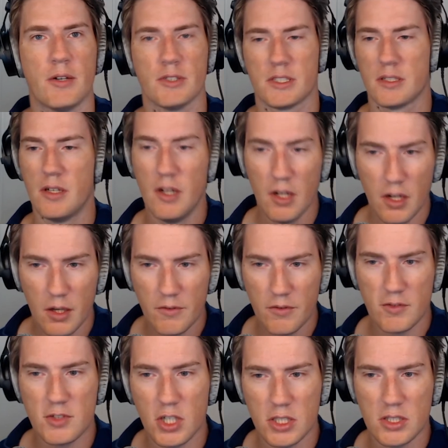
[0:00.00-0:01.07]
house. If
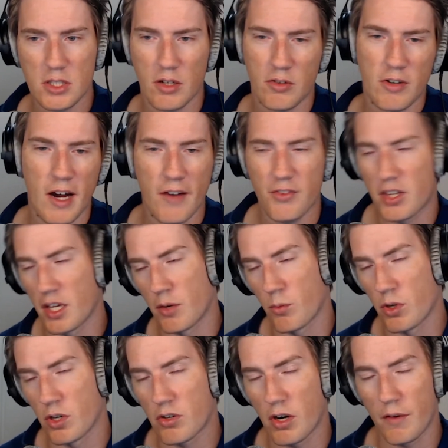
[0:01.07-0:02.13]
you've just done crafting and
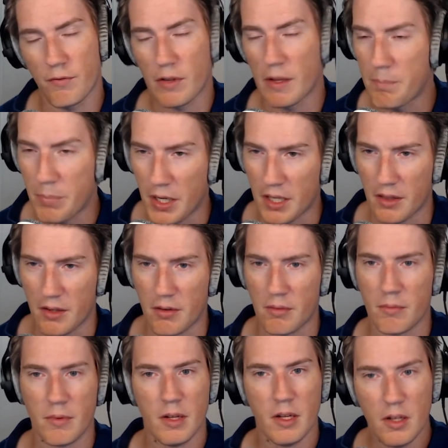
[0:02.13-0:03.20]
want to try flipping,
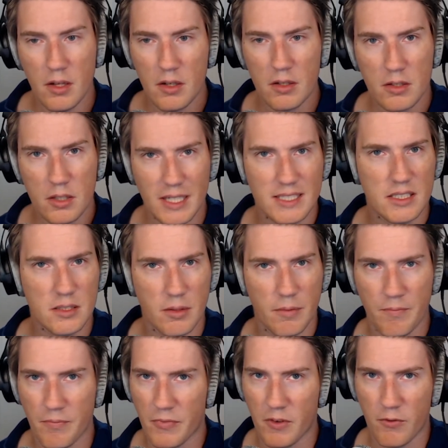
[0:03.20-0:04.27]
then test
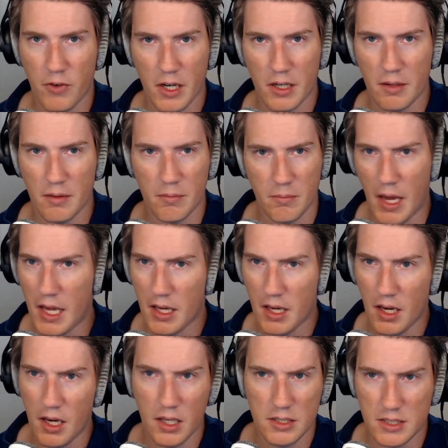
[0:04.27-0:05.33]
some find make
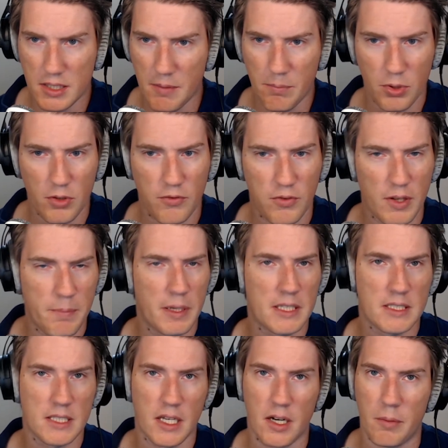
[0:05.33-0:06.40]
a simple flipping
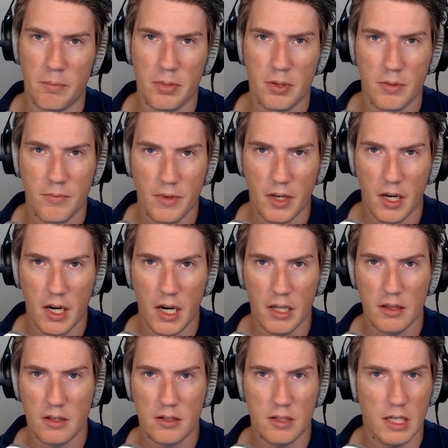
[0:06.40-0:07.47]
setup
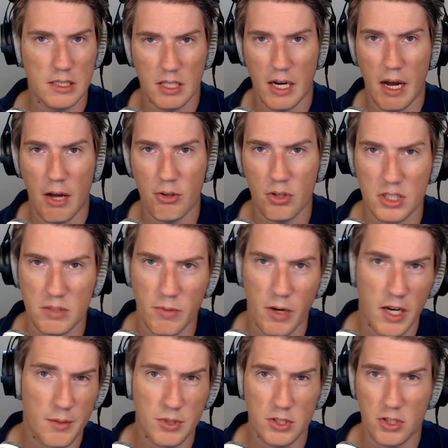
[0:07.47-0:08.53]
and test it out on some
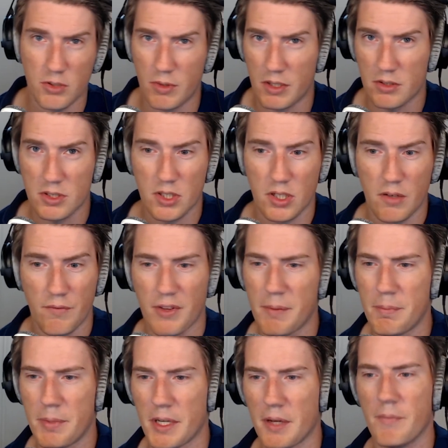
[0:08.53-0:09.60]
items that you're interested in
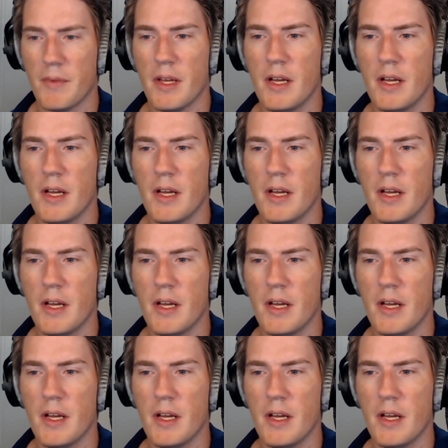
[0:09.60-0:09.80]
flipping.